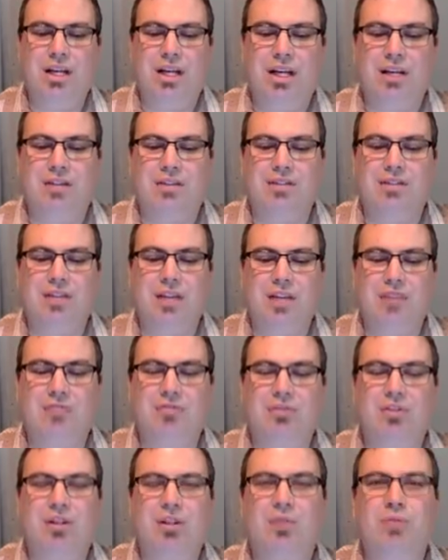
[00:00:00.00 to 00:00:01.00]
can
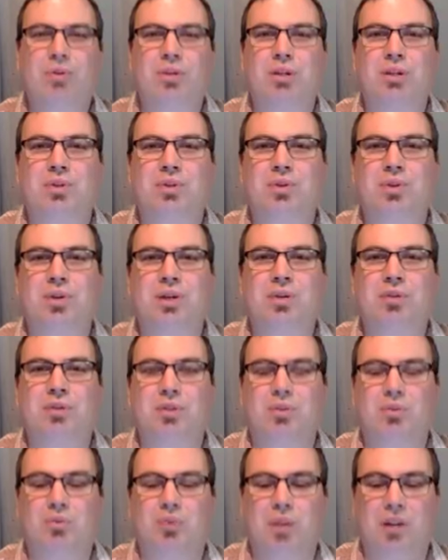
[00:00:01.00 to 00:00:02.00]
safely rejoin
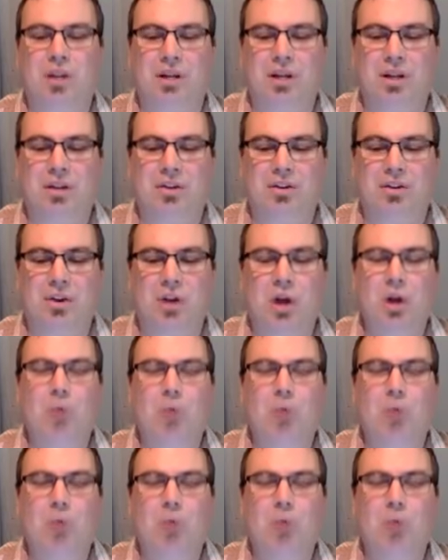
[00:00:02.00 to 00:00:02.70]
with one another.